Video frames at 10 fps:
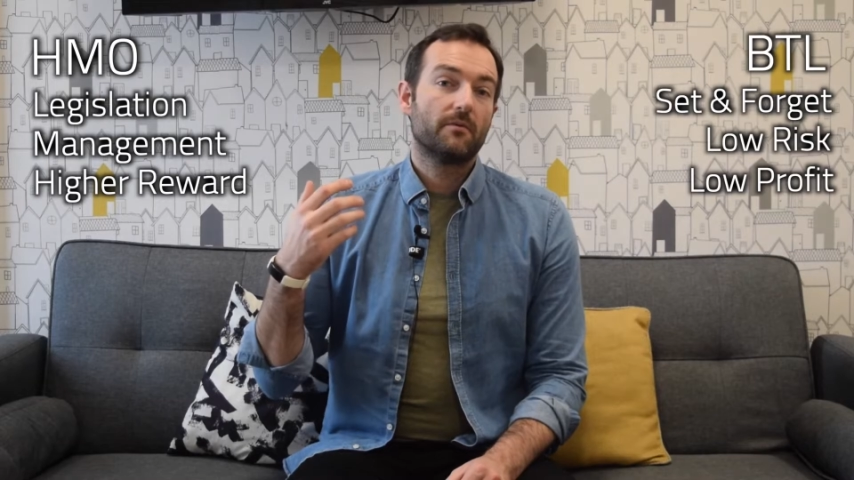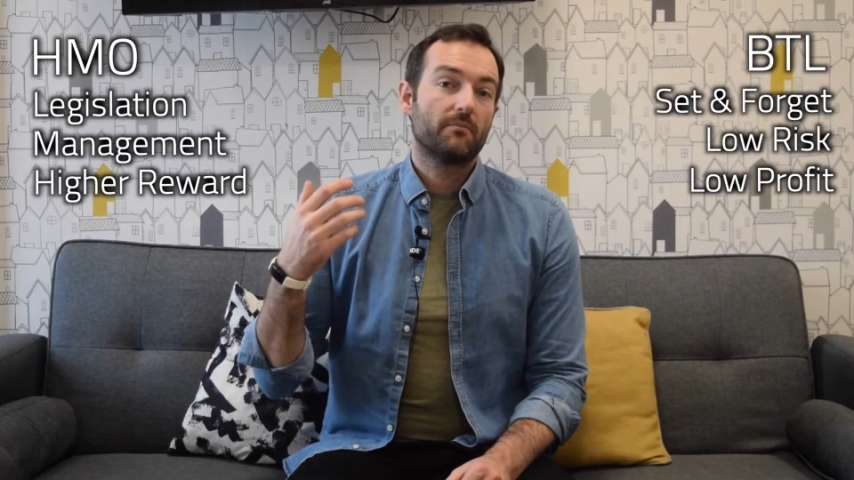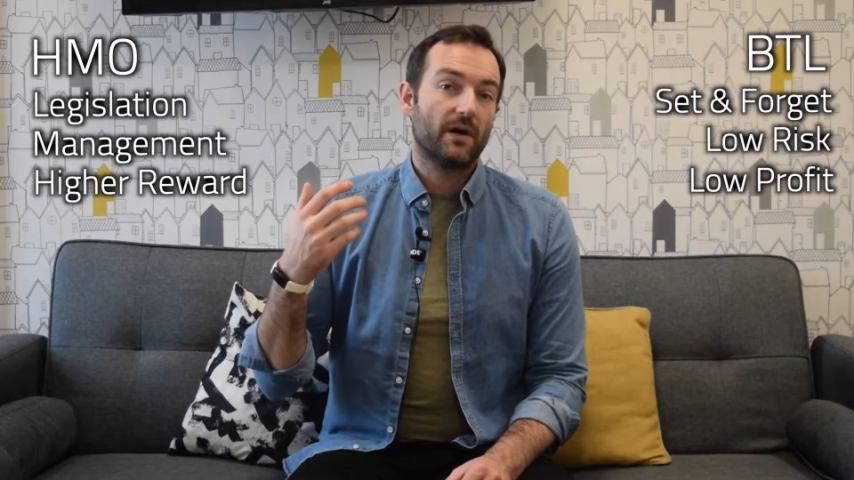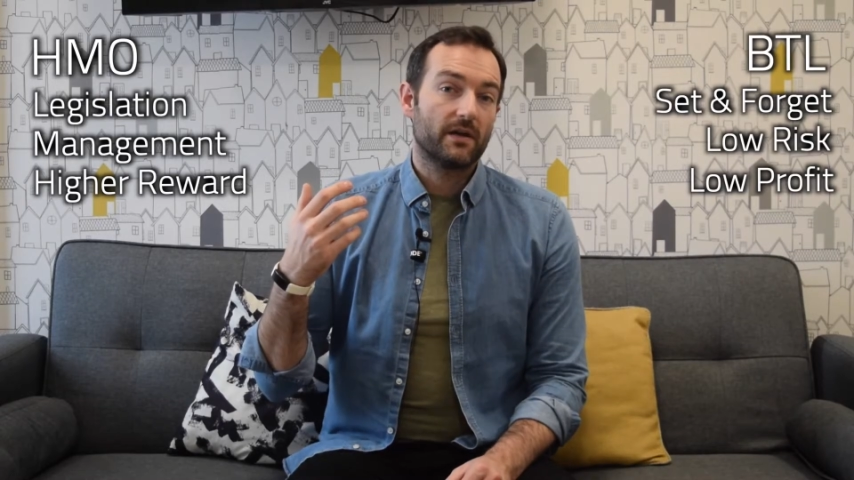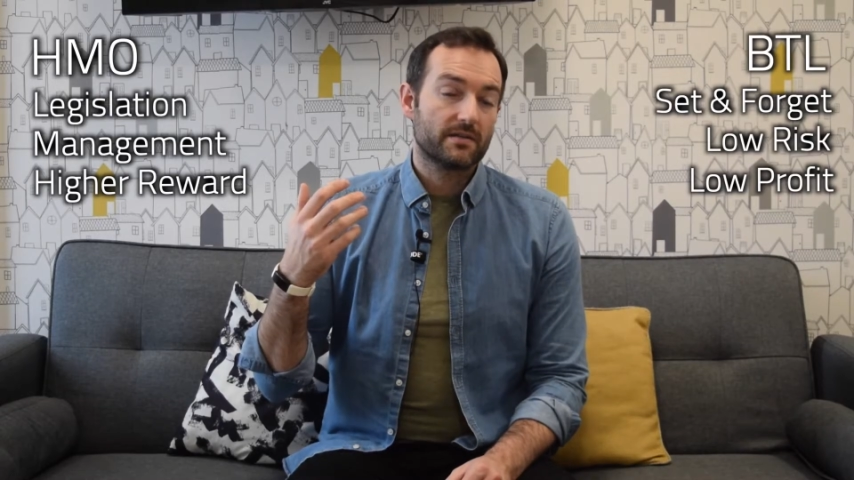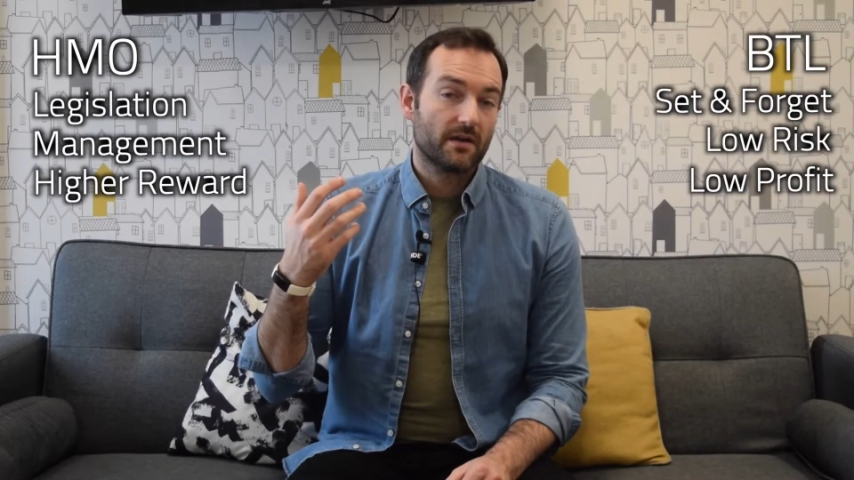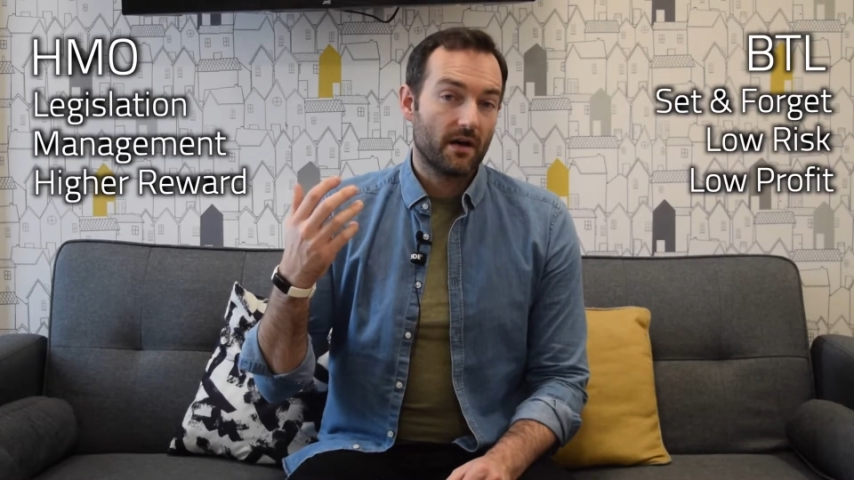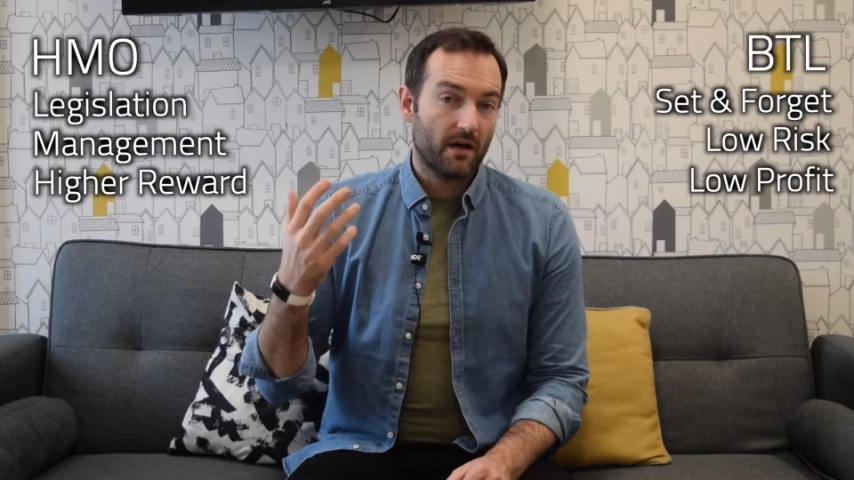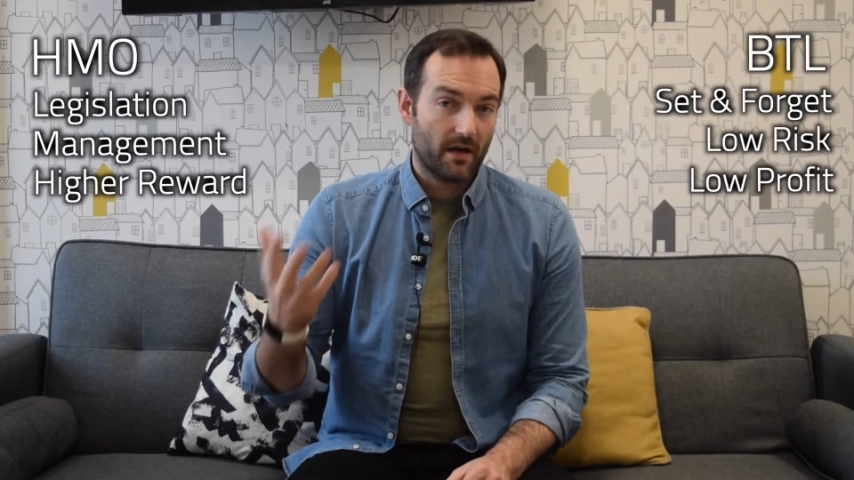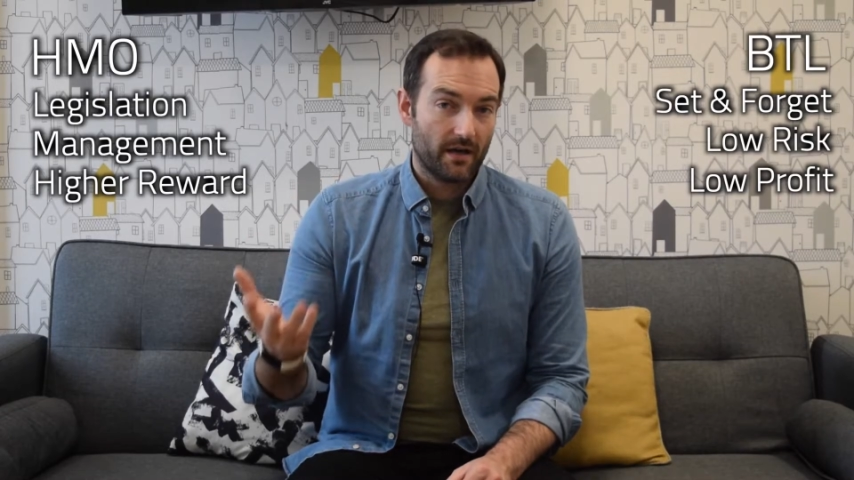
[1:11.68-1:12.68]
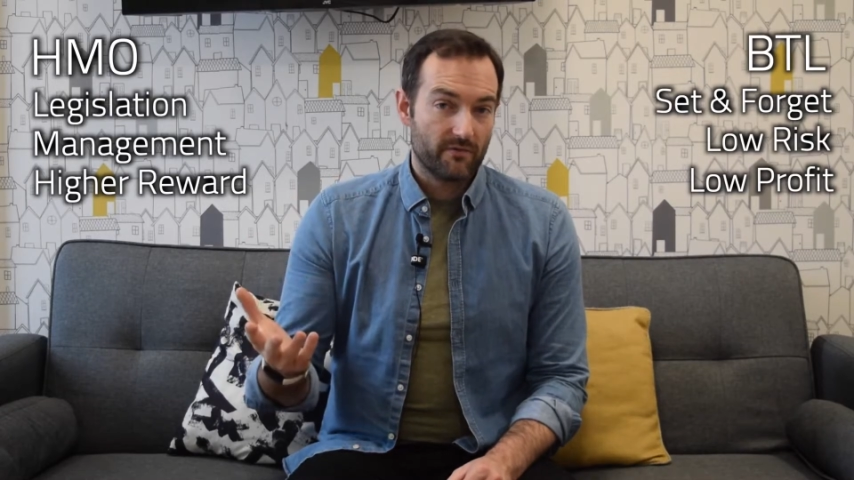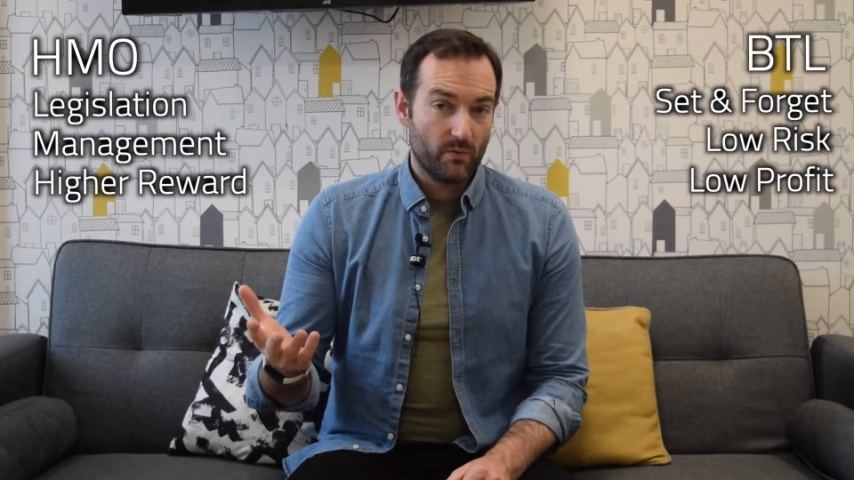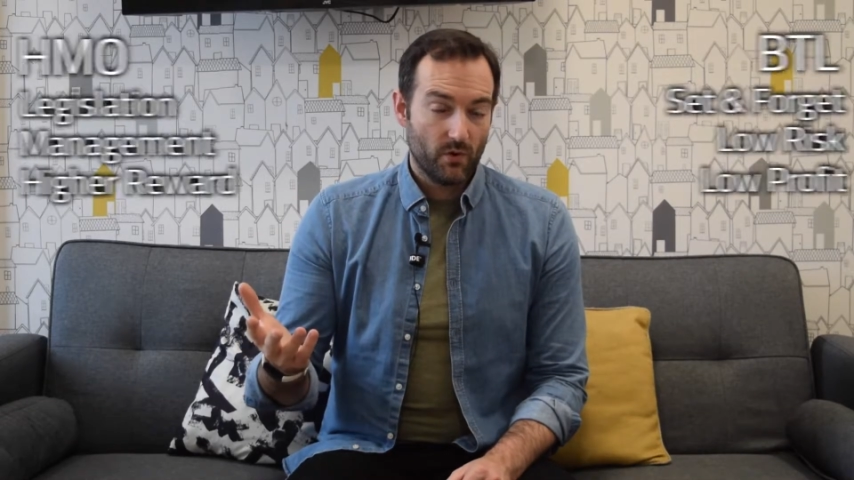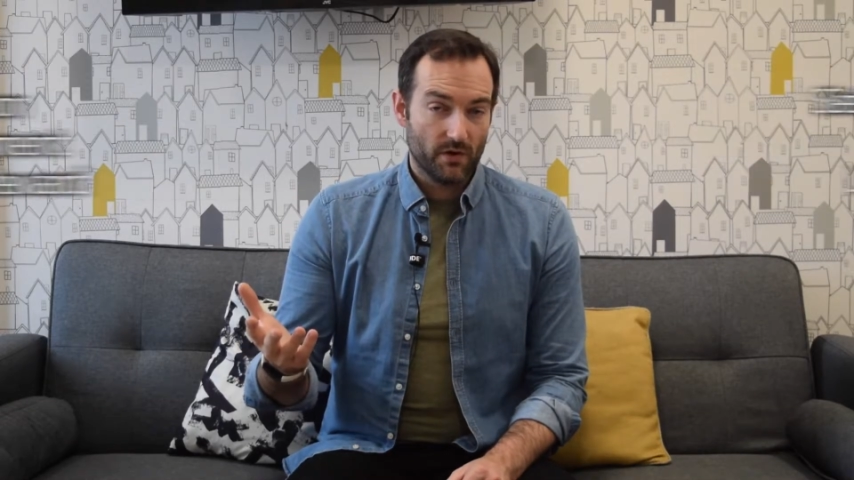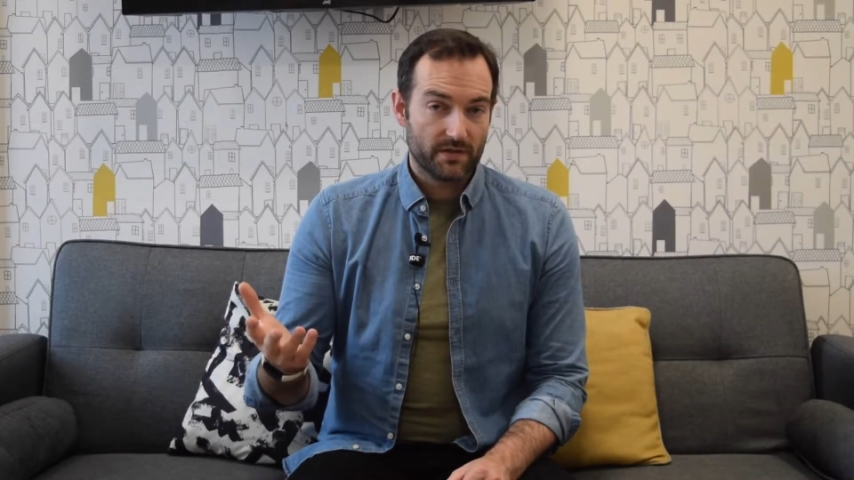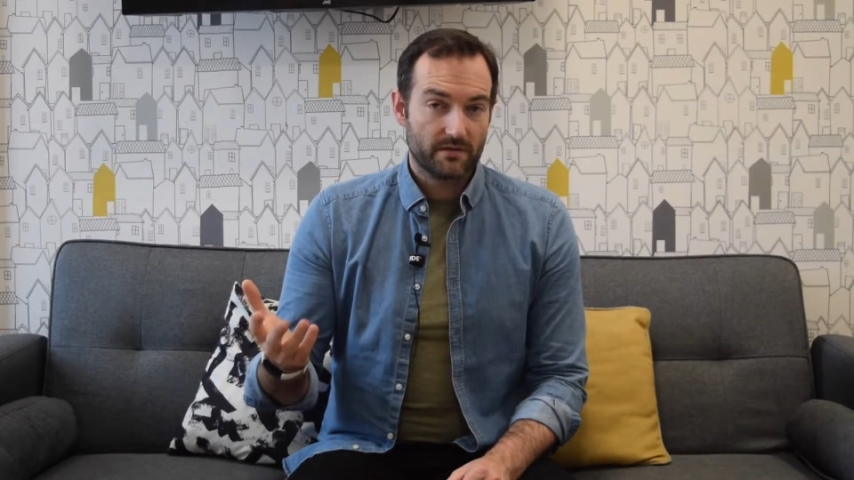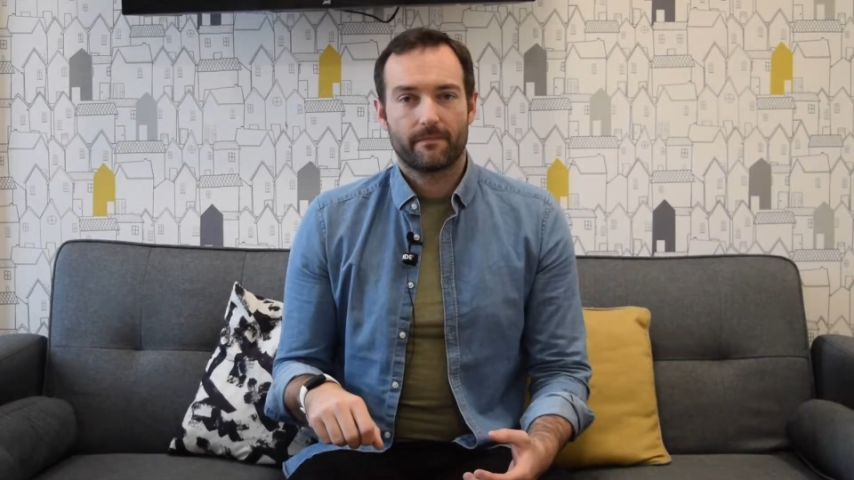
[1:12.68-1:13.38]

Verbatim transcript: but higher reward.